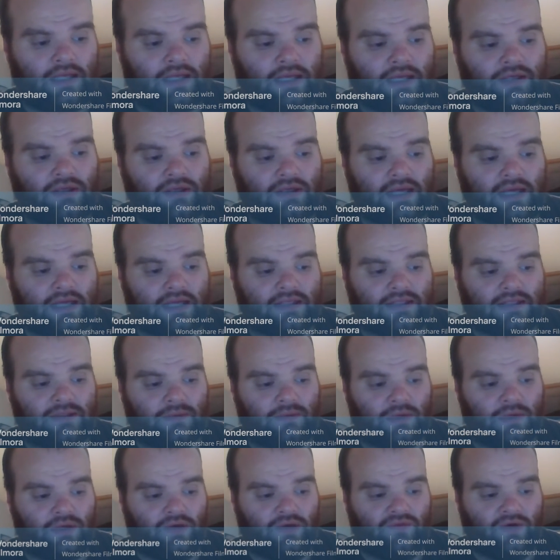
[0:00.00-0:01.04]
then you get
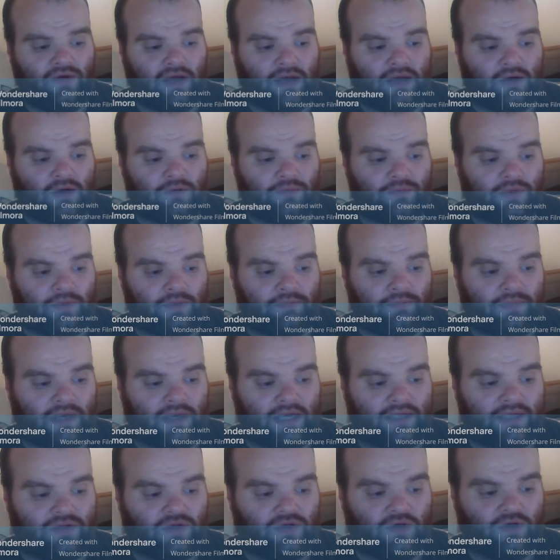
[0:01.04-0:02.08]
to another album
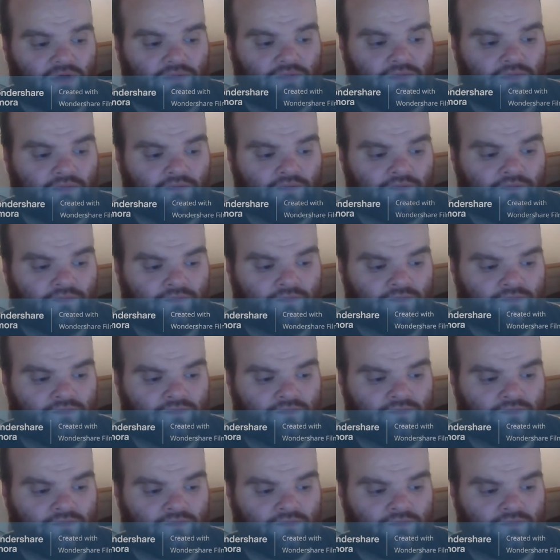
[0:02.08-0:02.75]
by them,